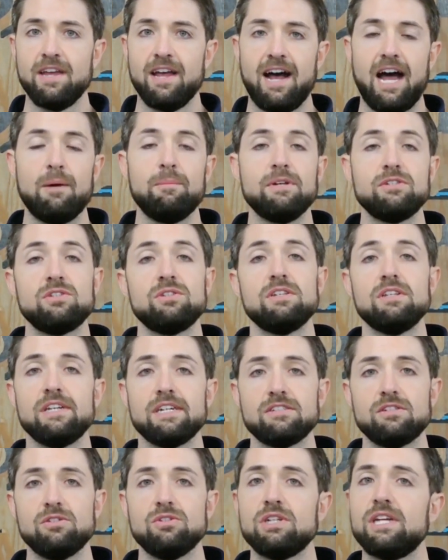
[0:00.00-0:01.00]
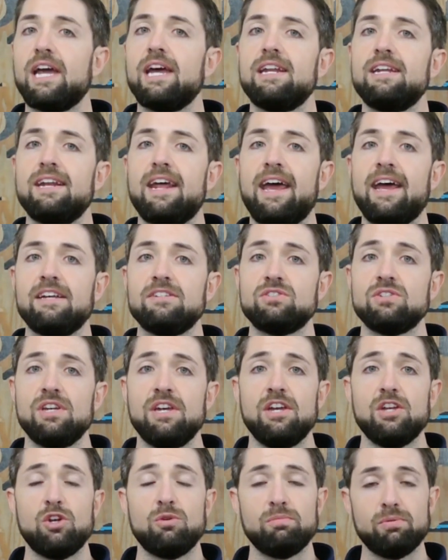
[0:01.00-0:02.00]
I basically like to look at it as
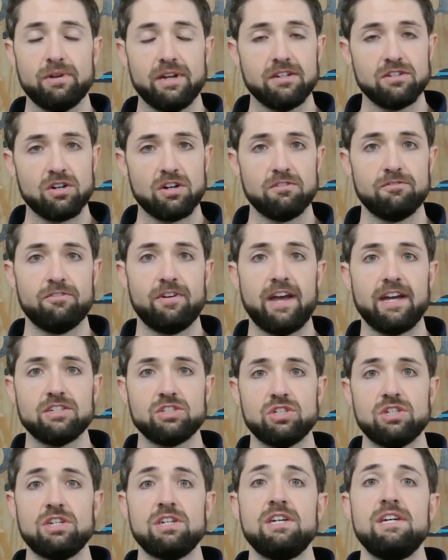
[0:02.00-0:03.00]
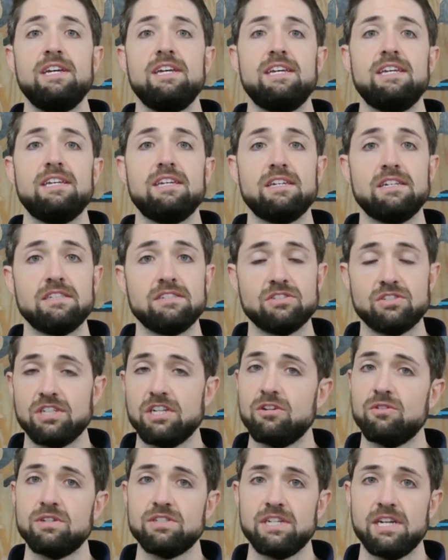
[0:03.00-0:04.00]
your plantar fascia is
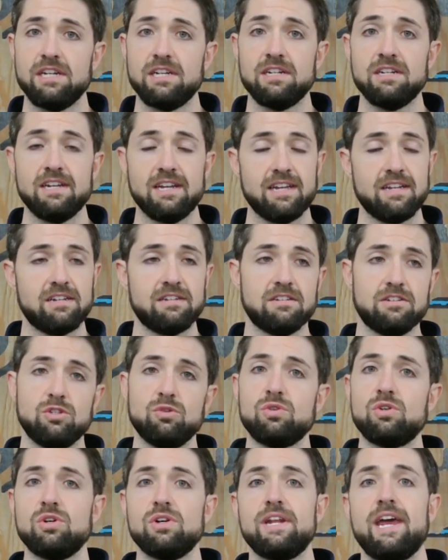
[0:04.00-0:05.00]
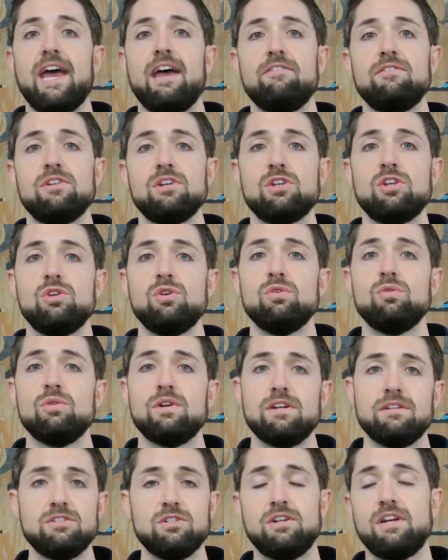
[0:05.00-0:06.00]
irritated and you could have an acute
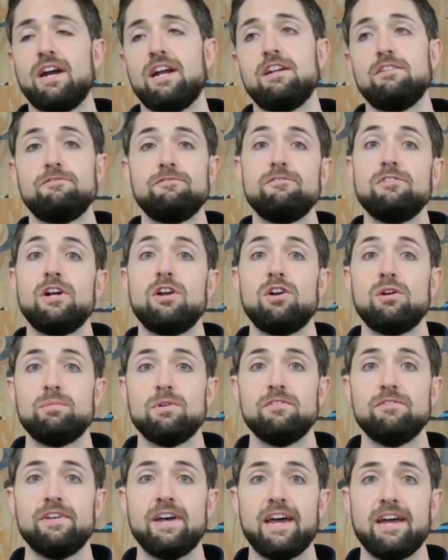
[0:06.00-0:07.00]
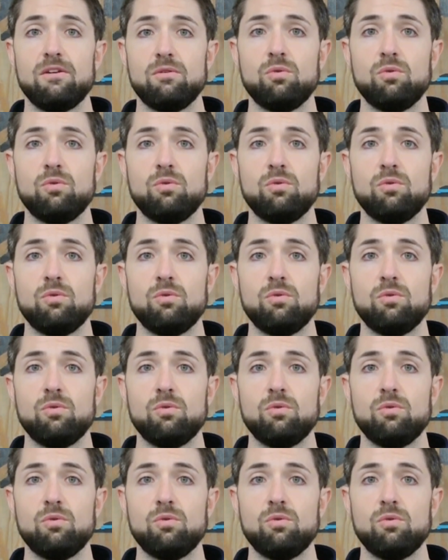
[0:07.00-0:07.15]
kind of flare-up of that,